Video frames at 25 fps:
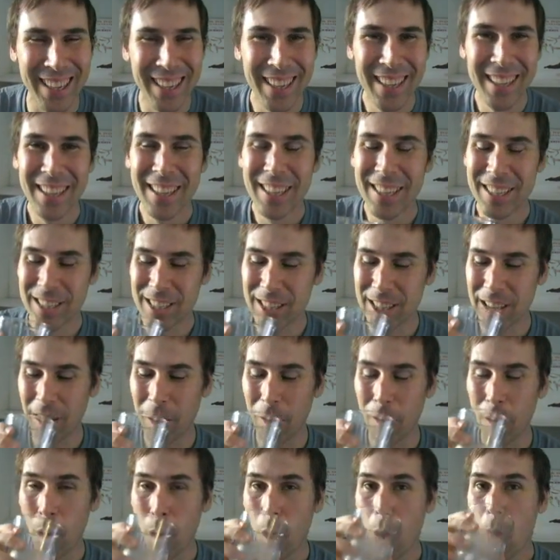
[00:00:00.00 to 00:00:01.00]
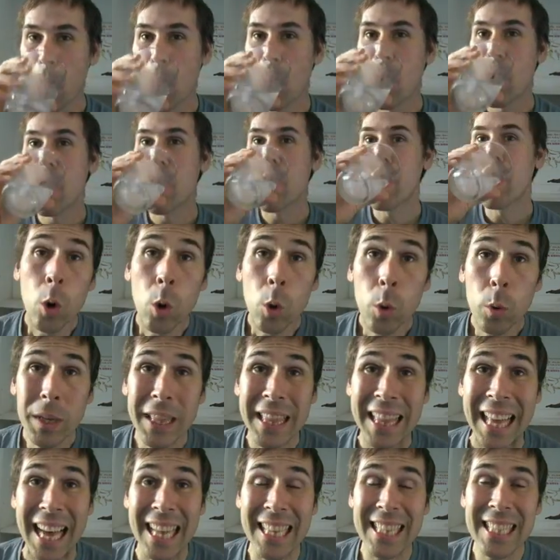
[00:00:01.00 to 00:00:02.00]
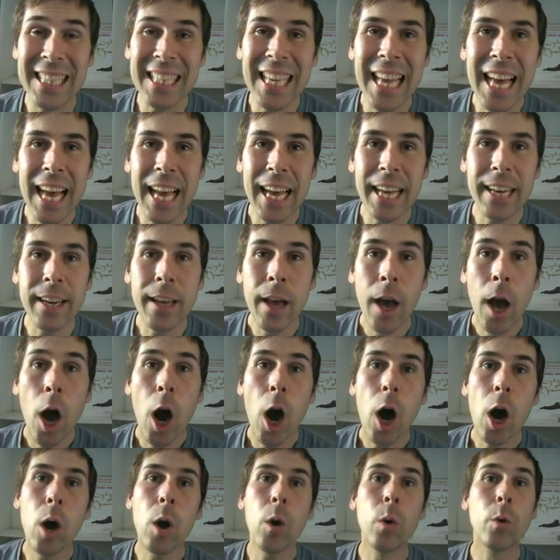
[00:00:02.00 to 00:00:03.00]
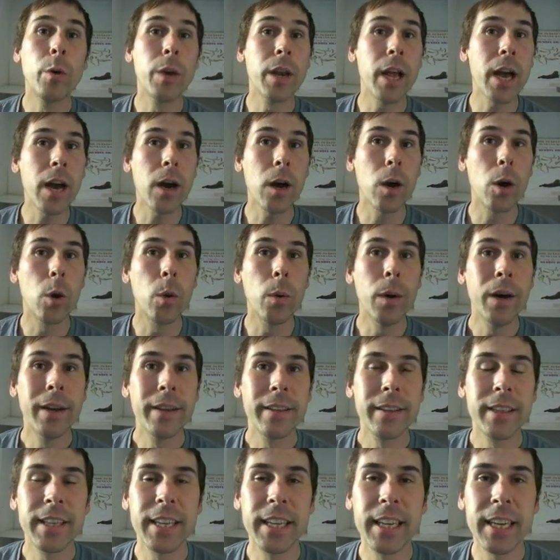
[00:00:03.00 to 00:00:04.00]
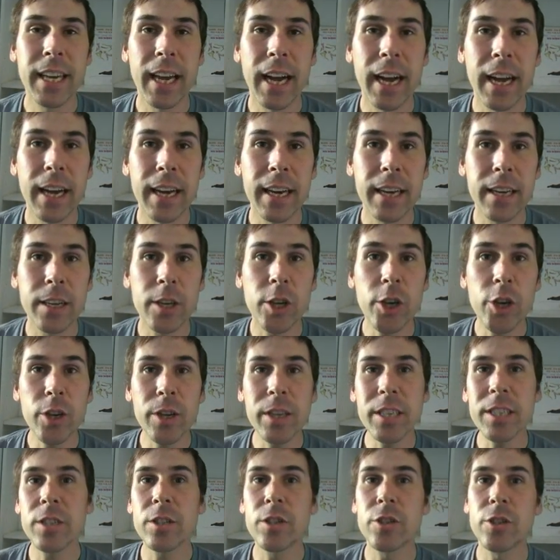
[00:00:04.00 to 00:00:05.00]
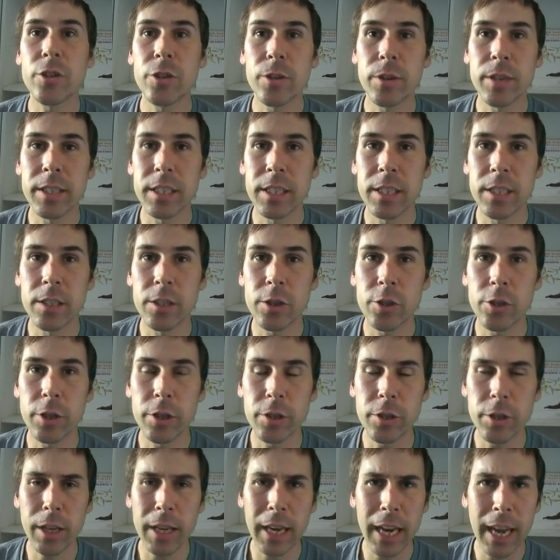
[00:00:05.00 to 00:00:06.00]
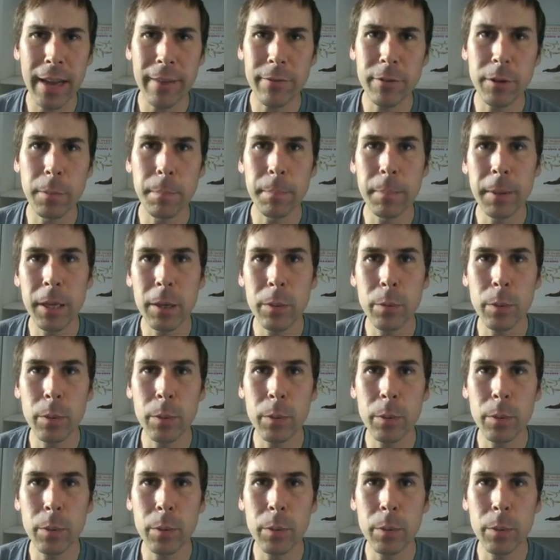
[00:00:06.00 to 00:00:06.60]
So, with that said, oh no, the current insurance industries are going to have to compete